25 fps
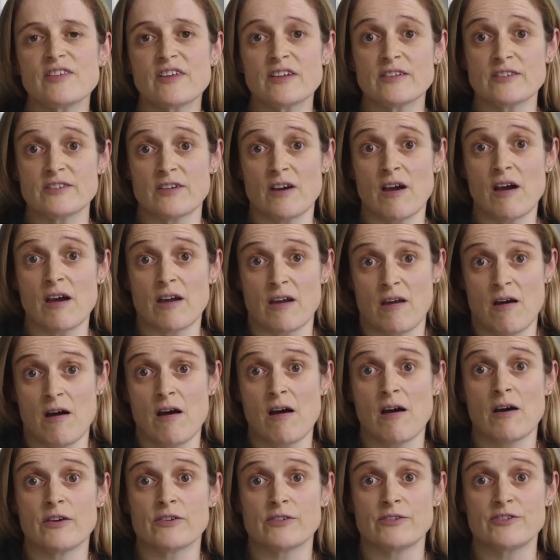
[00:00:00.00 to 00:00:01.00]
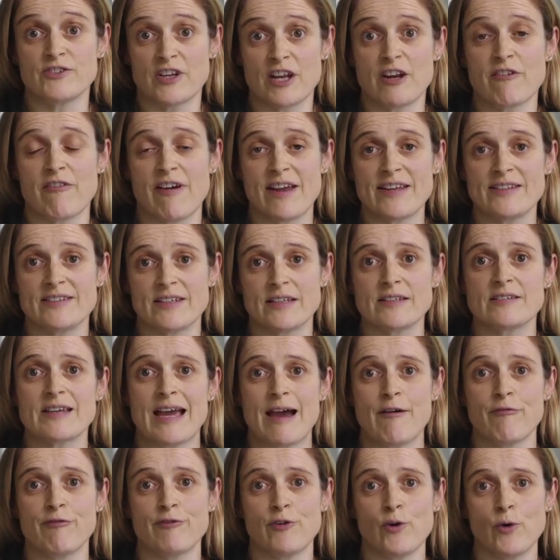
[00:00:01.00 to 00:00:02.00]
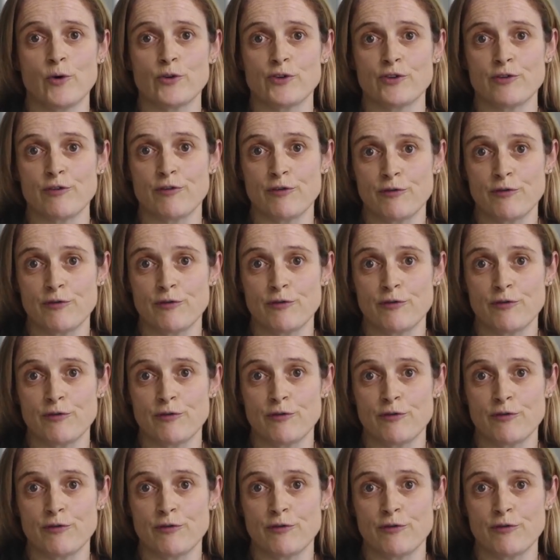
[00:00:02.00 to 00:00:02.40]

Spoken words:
the entire car's generating downforce, the